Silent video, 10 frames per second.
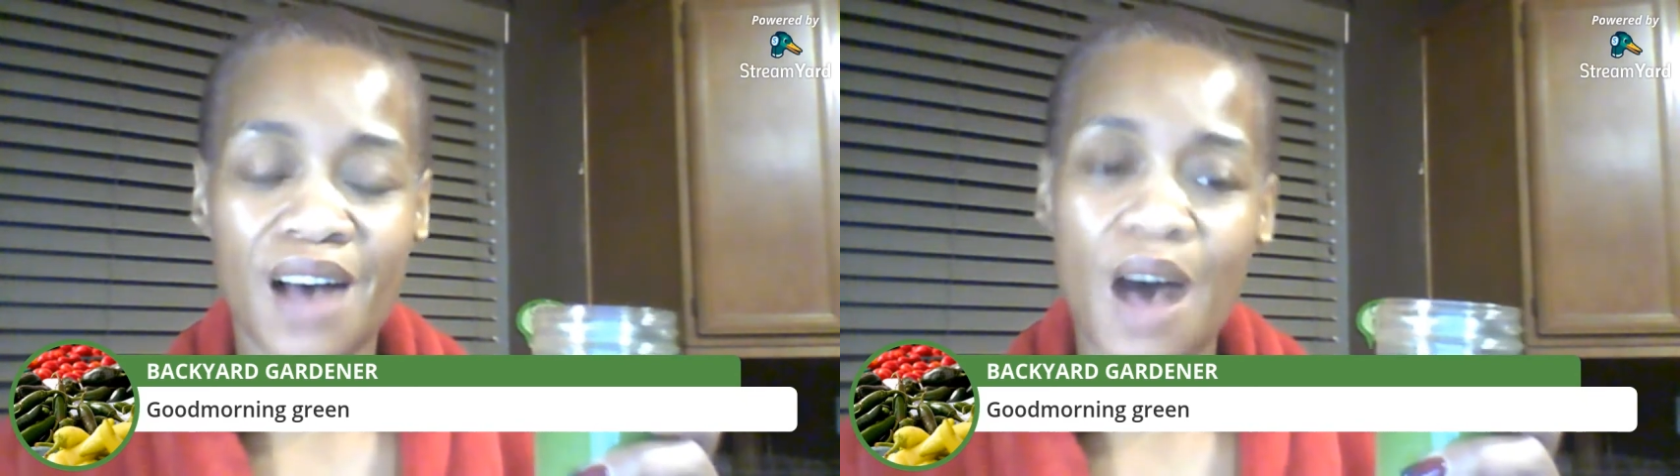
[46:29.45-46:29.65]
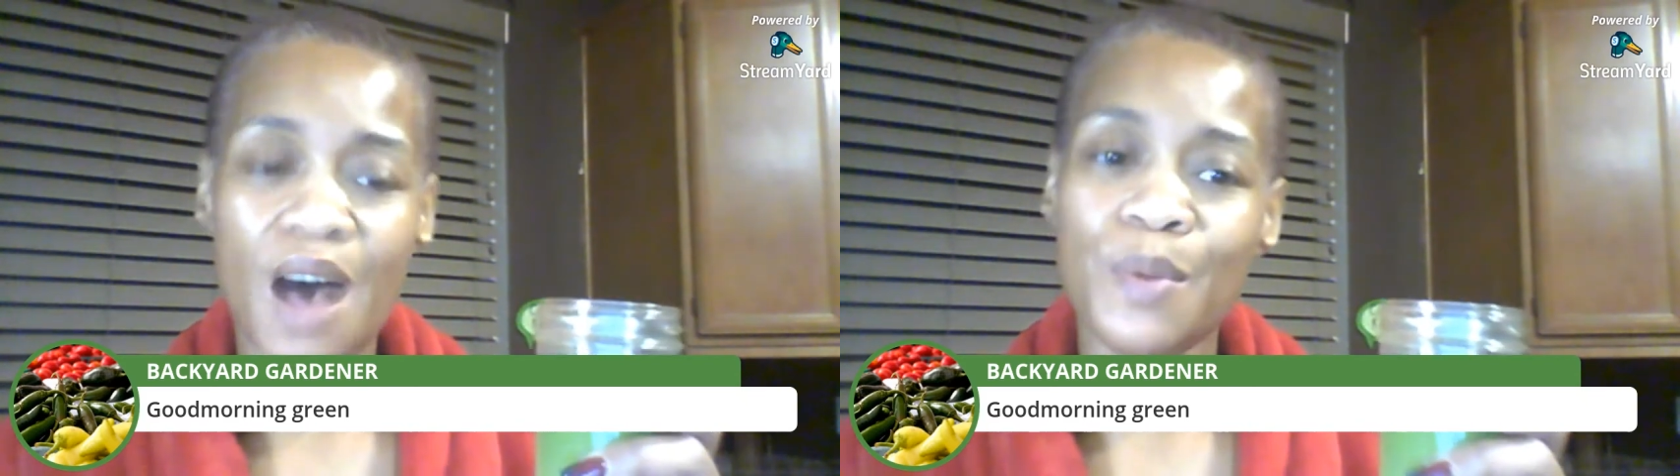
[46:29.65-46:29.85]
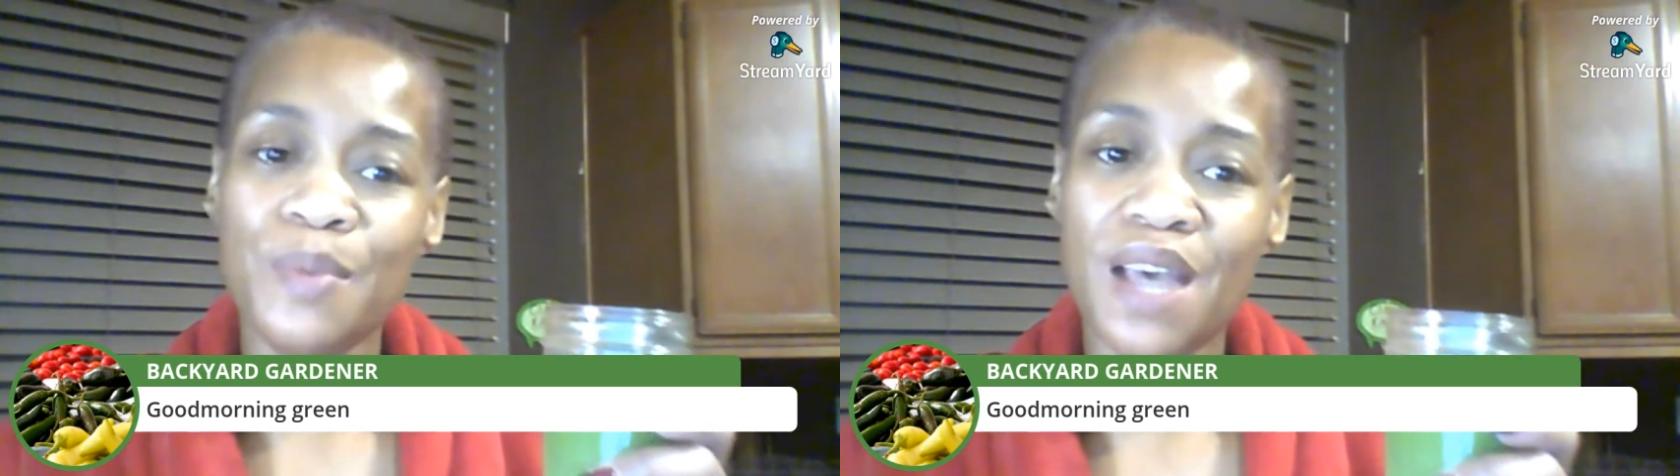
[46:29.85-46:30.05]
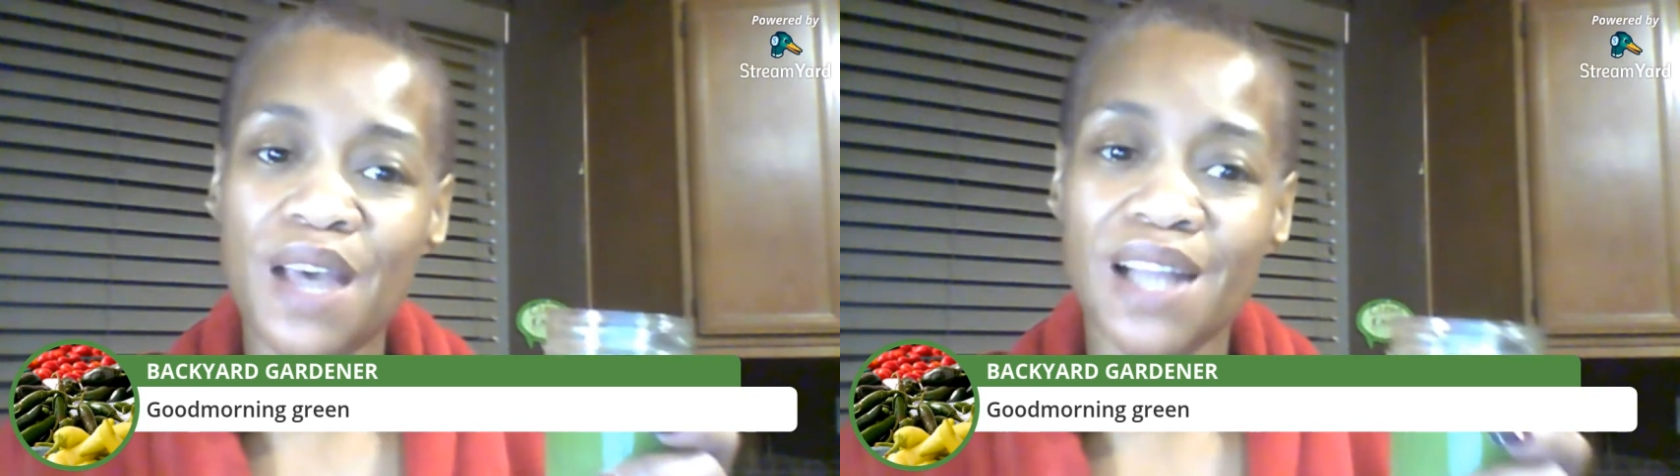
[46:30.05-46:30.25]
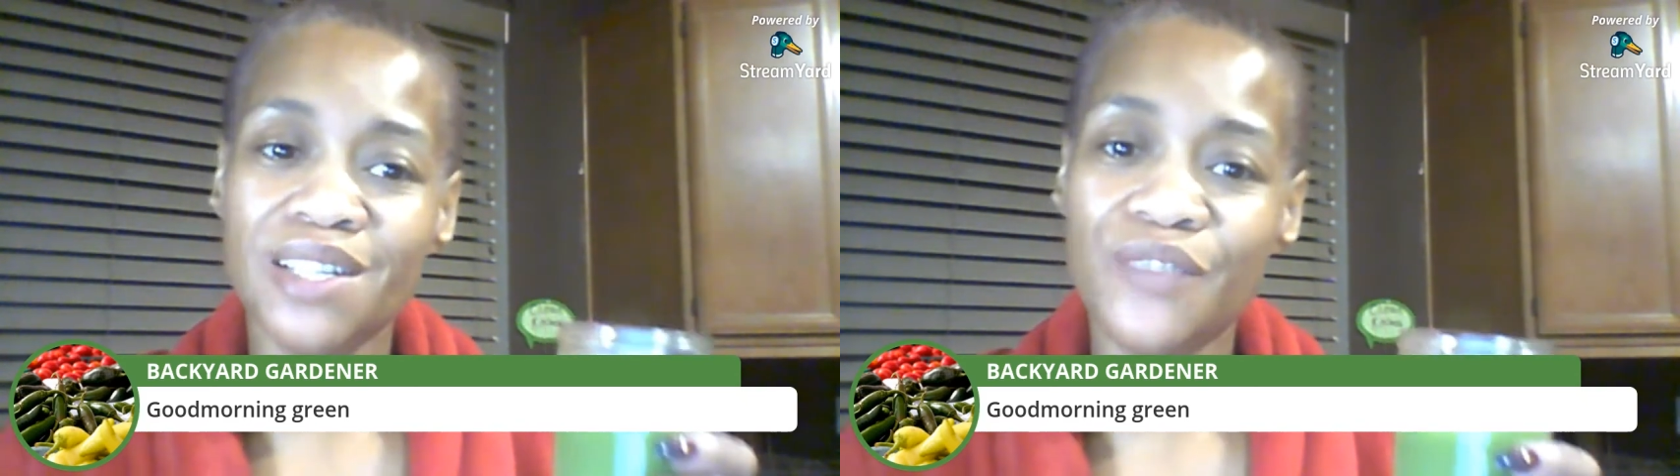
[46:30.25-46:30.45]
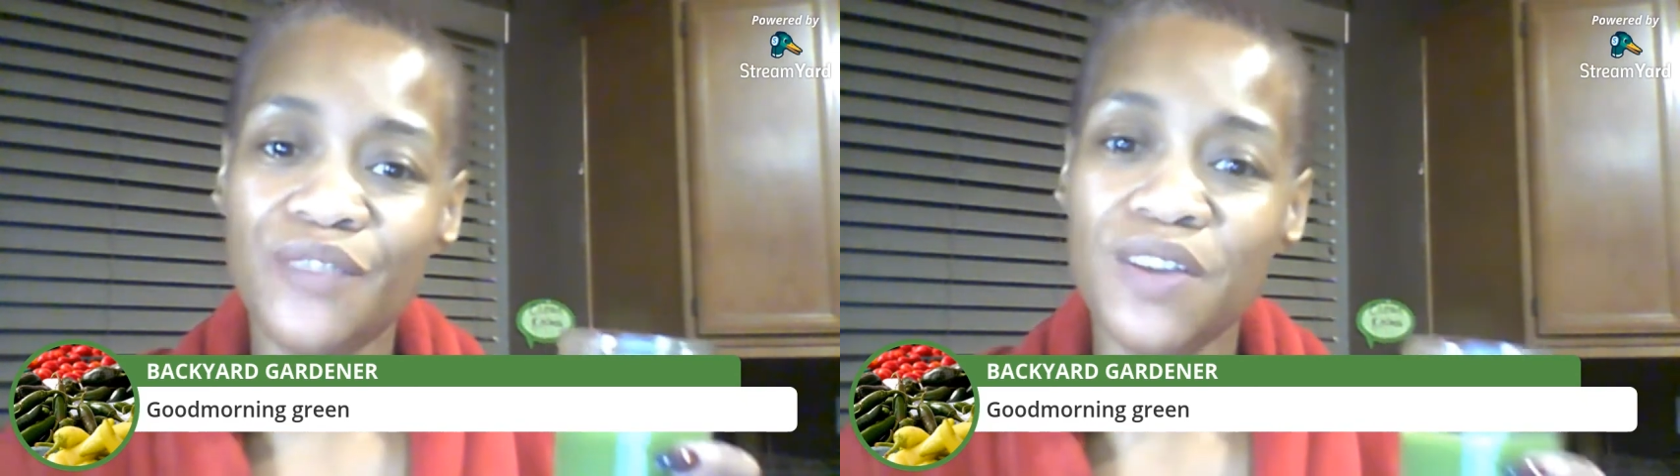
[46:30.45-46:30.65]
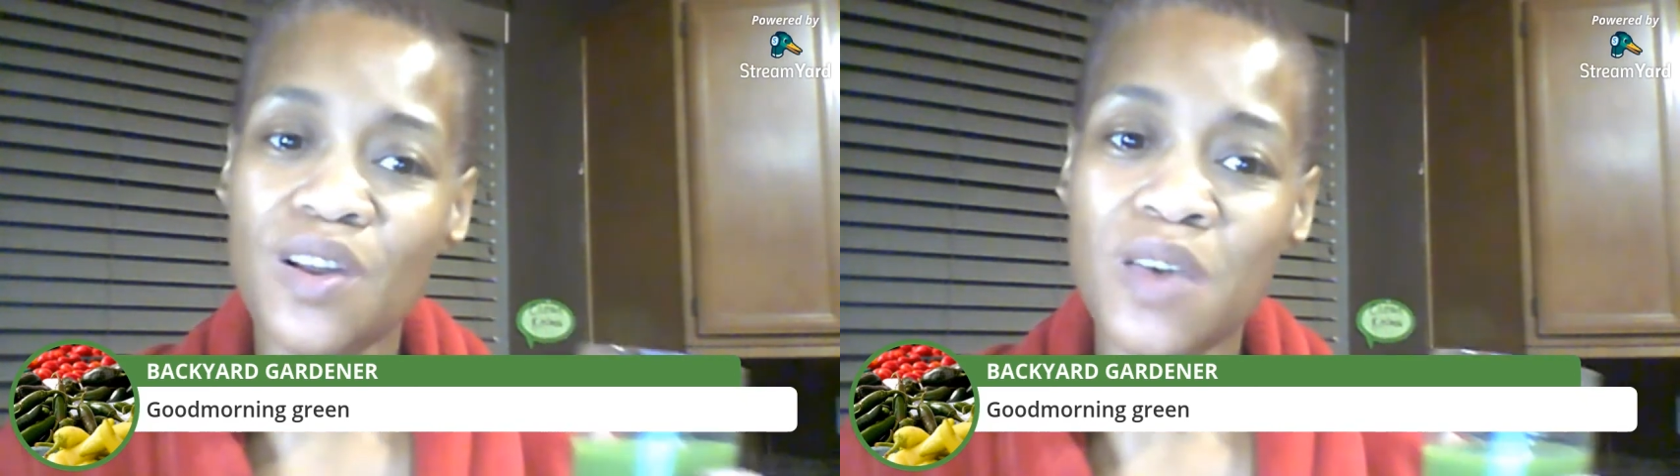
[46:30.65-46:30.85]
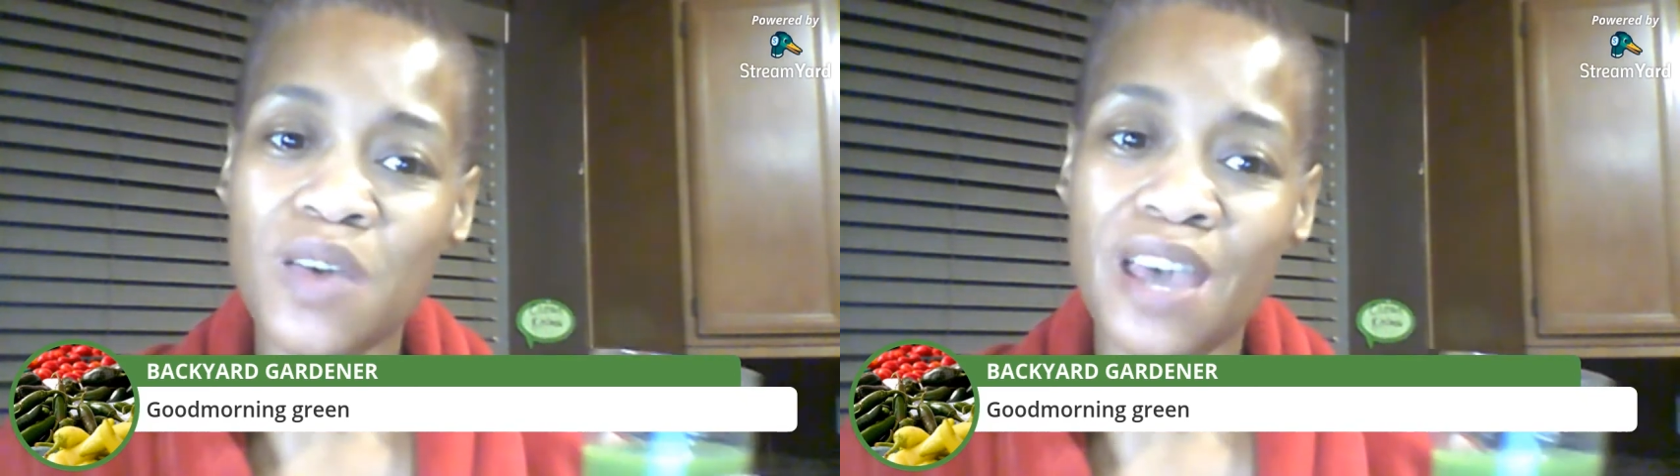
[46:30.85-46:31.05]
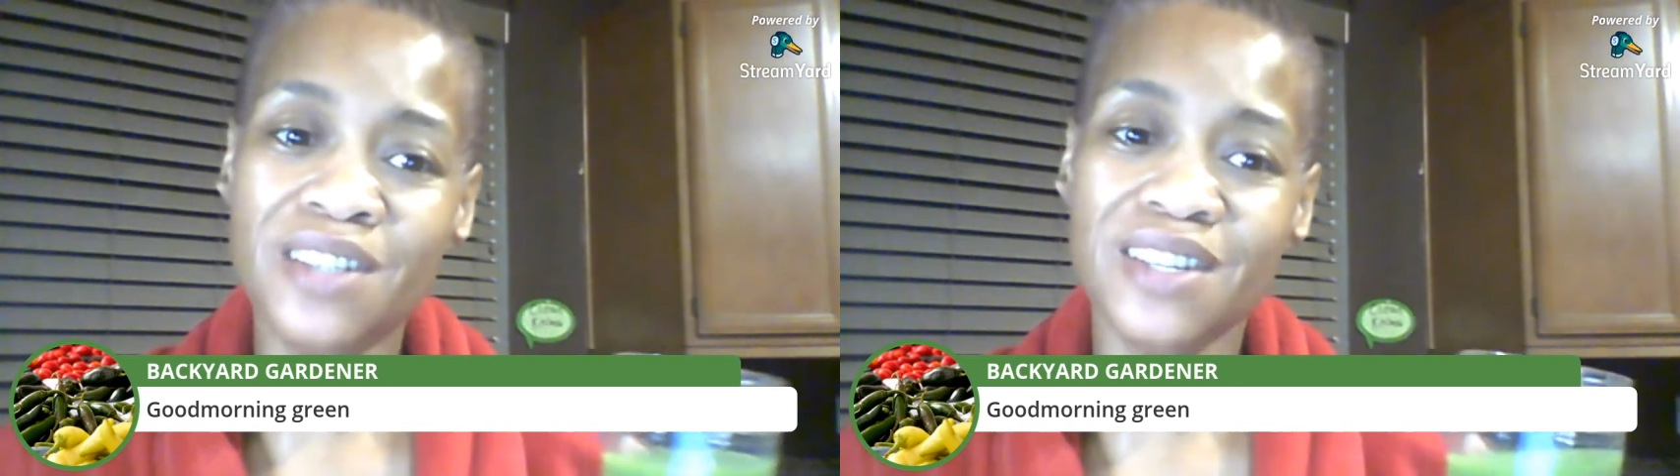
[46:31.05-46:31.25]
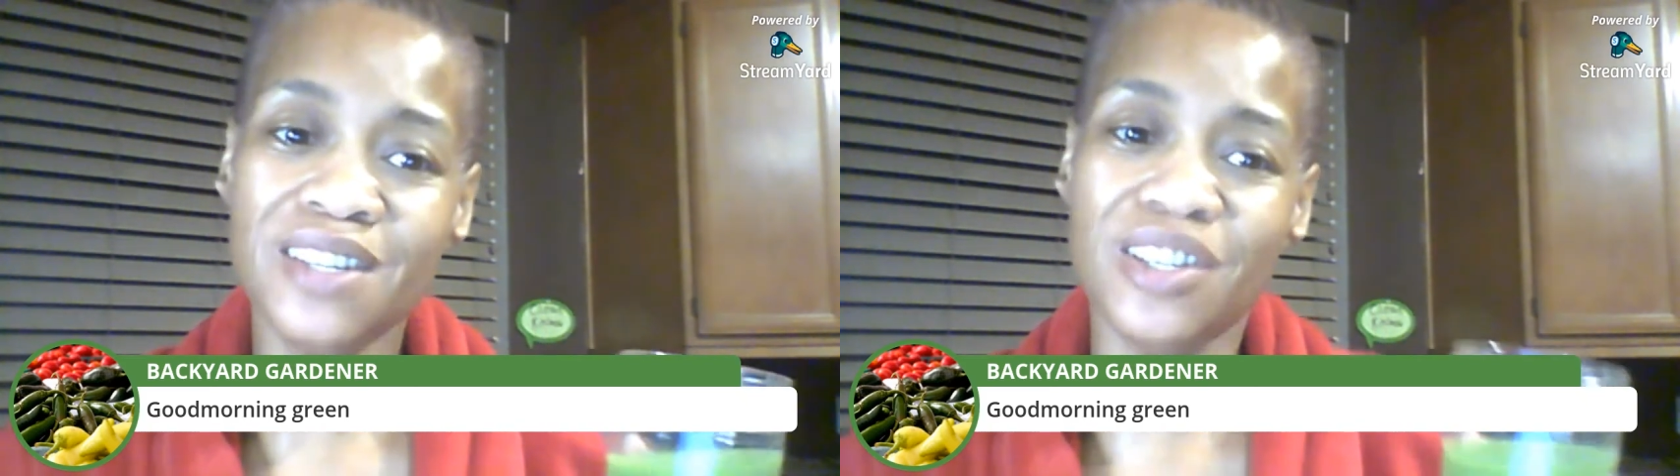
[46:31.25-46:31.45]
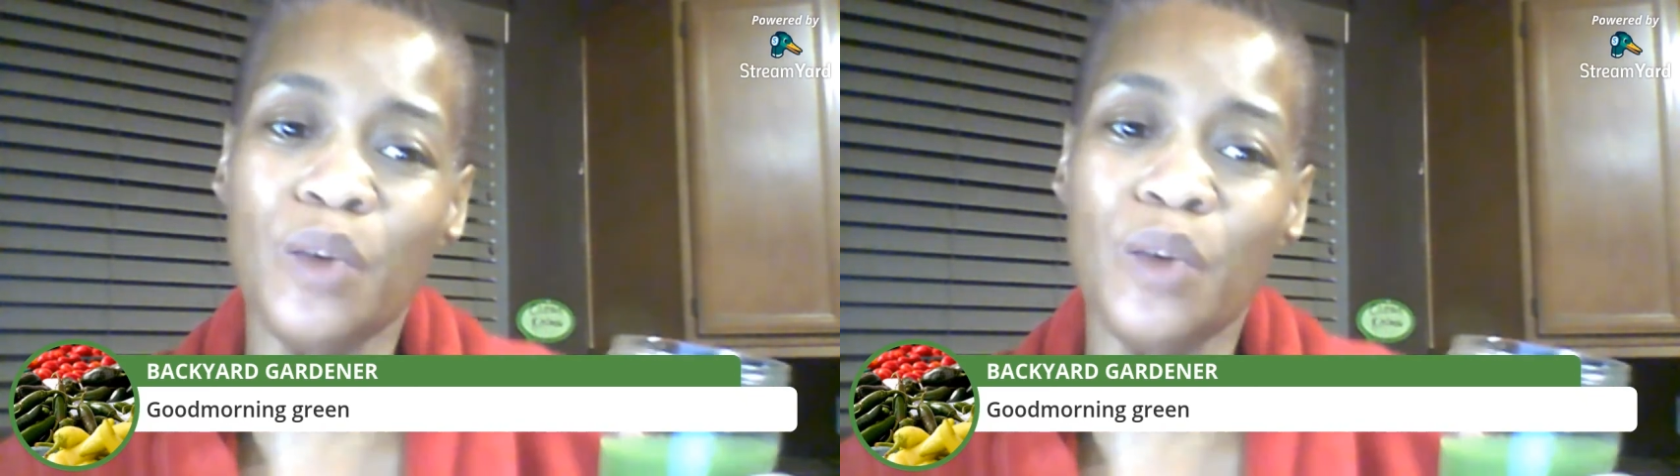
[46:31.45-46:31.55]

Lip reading: I'm gonna be at a different location